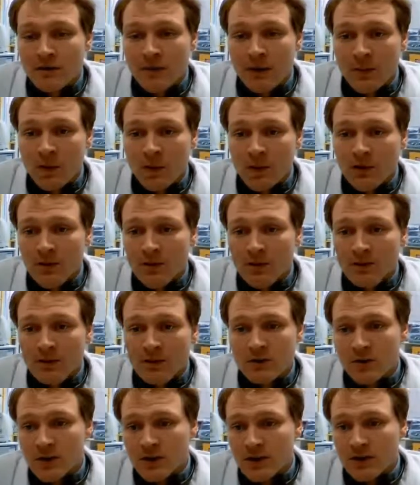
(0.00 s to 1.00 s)

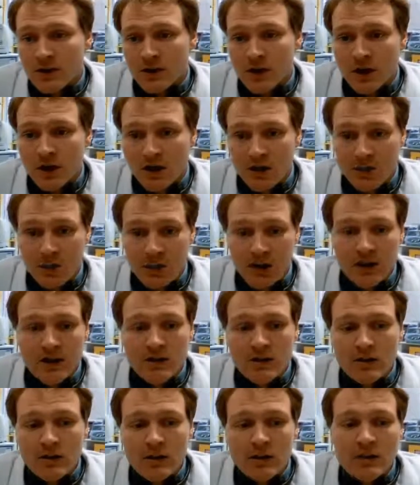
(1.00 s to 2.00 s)
pharmacology, which is kind of where I
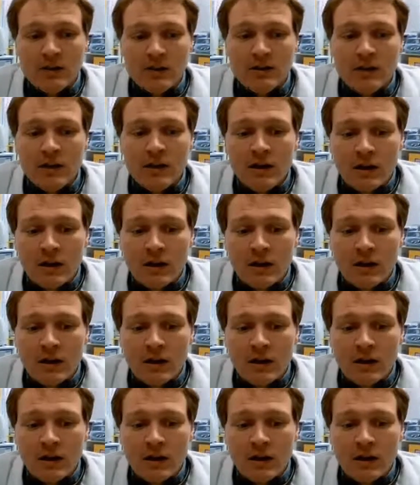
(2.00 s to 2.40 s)
slot in,